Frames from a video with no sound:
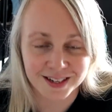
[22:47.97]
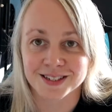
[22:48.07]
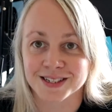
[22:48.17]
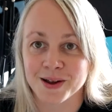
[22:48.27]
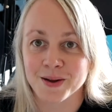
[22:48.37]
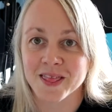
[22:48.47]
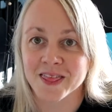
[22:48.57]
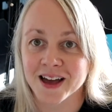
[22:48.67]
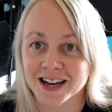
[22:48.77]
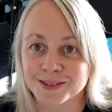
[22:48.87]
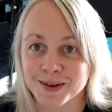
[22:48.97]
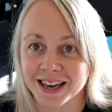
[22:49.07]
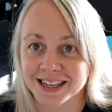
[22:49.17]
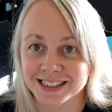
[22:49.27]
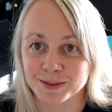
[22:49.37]
So that's my
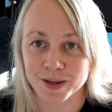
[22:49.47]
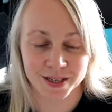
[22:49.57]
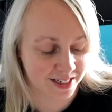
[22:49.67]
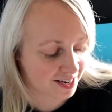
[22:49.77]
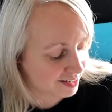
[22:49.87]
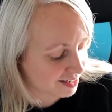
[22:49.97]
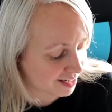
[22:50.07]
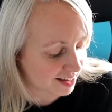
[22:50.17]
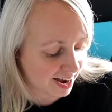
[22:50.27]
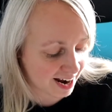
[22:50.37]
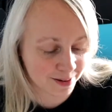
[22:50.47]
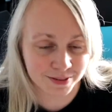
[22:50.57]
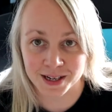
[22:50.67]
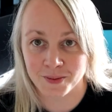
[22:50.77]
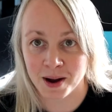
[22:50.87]
latest purchase. I'm
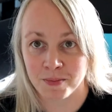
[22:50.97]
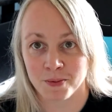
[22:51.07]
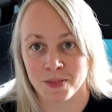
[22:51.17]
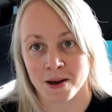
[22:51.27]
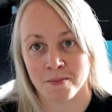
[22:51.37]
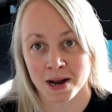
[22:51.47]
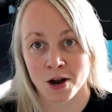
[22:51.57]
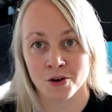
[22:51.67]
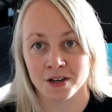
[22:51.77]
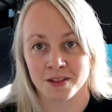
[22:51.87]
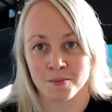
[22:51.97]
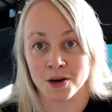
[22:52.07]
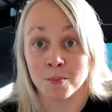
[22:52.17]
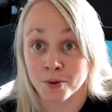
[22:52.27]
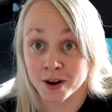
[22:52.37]
so happy with them. I ordered them
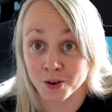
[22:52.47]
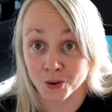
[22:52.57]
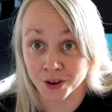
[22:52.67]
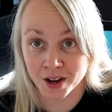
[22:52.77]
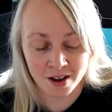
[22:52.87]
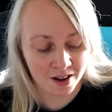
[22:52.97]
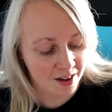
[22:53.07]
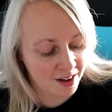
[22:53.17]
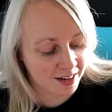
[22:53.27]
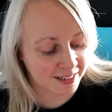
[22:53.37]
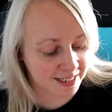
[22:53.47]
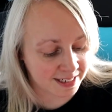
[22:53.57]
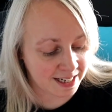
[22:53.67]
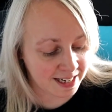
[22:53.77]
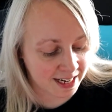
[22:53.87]
on a pre-order because they
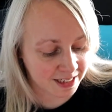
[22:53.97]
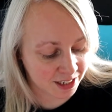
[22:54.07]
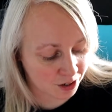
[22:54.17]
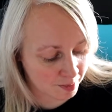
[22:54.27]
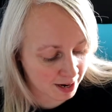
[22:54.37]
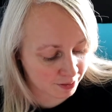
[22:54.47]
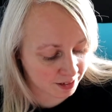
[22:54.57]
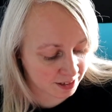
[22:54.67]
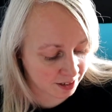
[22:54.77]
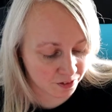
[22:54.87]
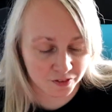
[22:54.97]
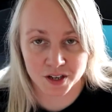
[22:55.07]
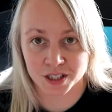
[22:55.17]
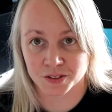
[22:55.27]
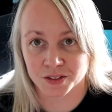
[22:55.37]
didn't actually come out until the
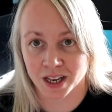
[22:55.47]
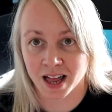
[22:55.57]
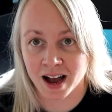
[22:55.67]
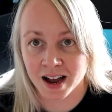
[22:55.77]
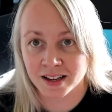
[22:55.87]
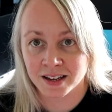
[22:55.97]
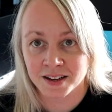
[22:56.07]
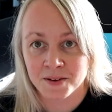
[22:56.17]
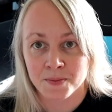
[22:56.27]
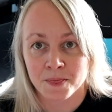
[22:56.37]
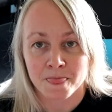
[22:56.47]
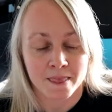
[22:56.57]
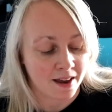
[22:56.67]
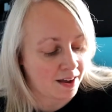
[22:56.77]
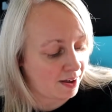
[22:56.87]
1st of July,
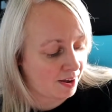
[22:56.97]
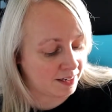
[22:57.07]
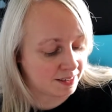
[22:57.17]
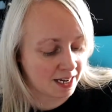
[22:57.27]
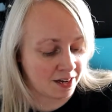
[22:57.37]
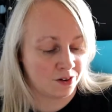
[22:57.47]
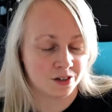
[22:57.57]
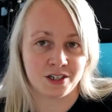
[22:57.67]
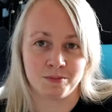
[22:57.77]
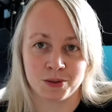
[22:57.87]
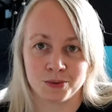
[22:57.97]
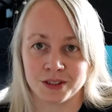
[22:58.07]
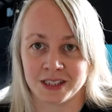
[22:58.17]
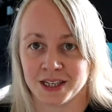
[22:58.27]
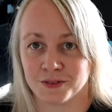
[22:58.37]
and I ordered them
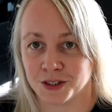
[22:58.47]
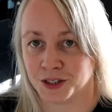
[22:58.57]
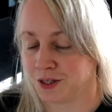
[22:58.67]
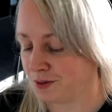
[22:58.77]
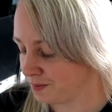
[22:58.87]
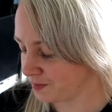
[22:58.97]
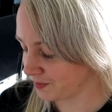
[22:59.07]
towards the end of June.